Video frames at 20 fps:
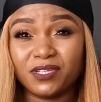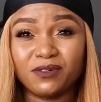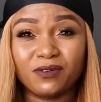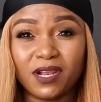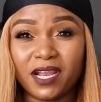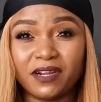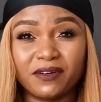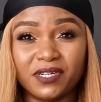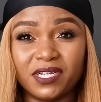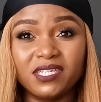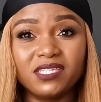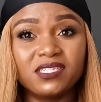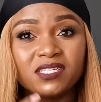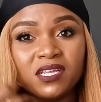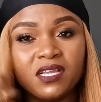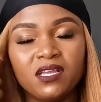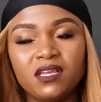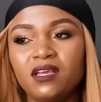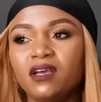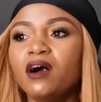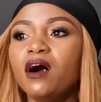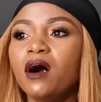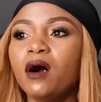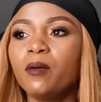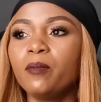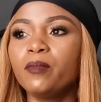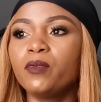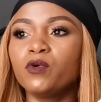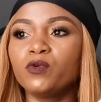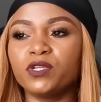with the dollar rate.
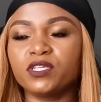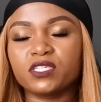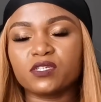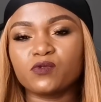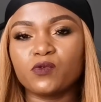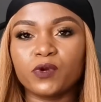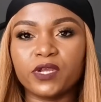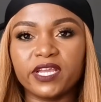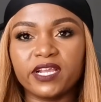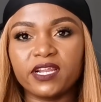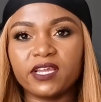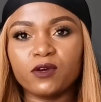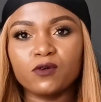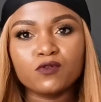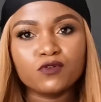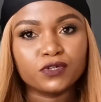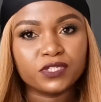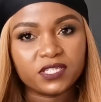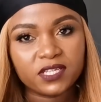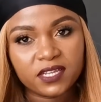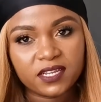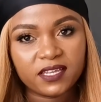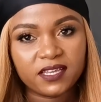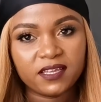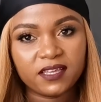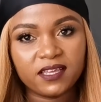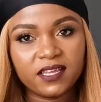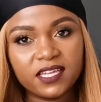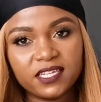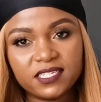Unaweza kukia like uko
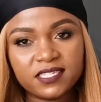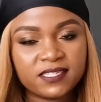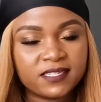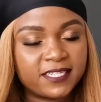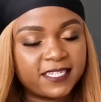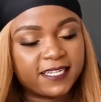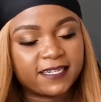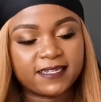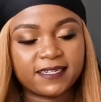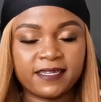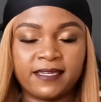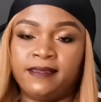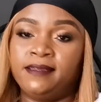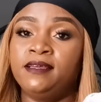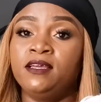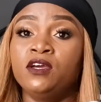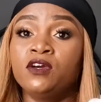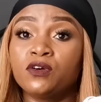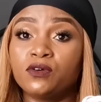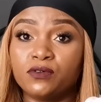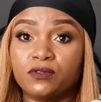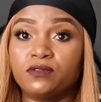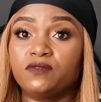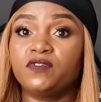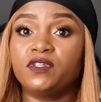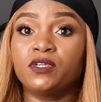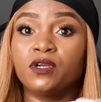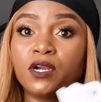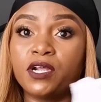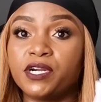10k because
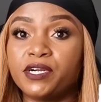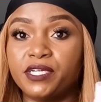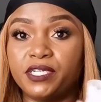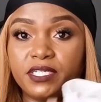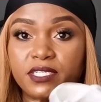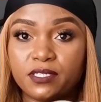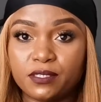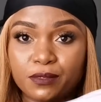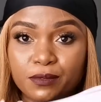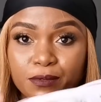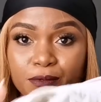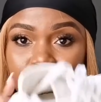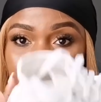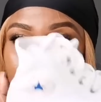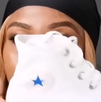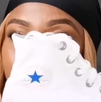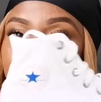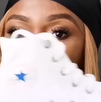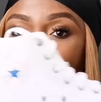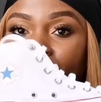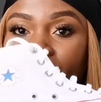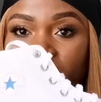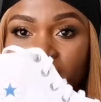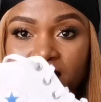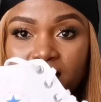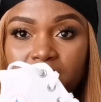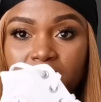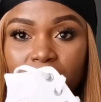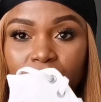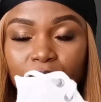of the dollar rate. So
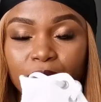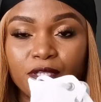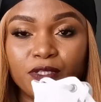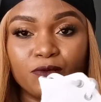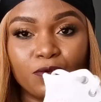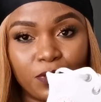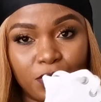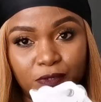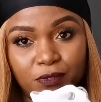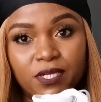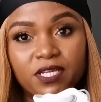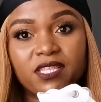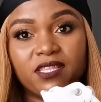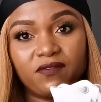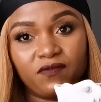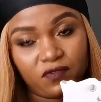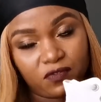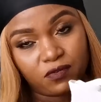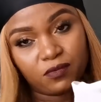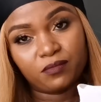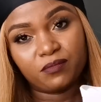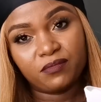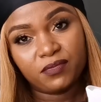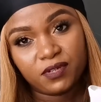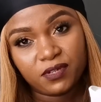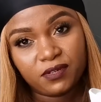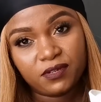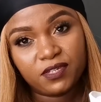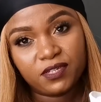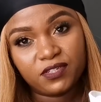when you get them from
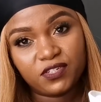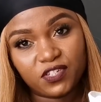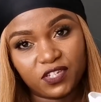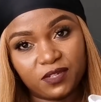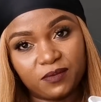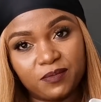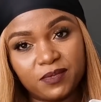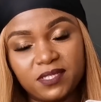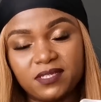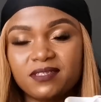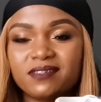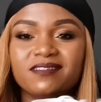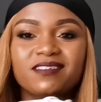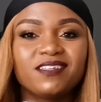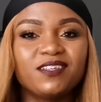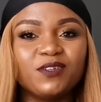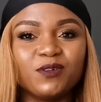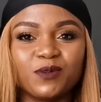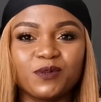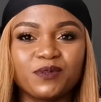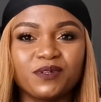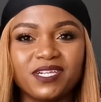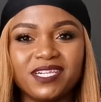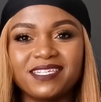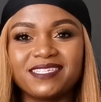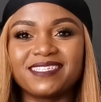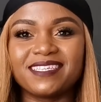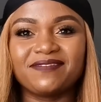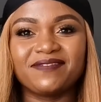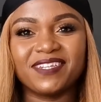James, you're
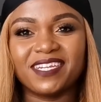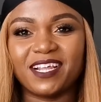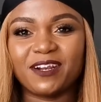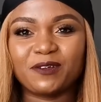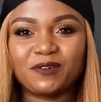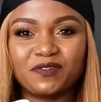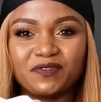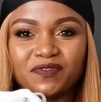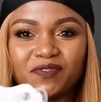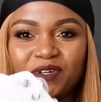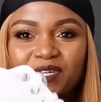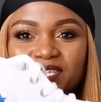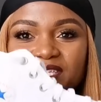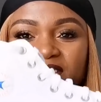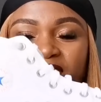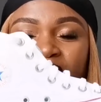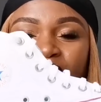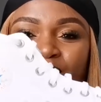really saving a lot of coins.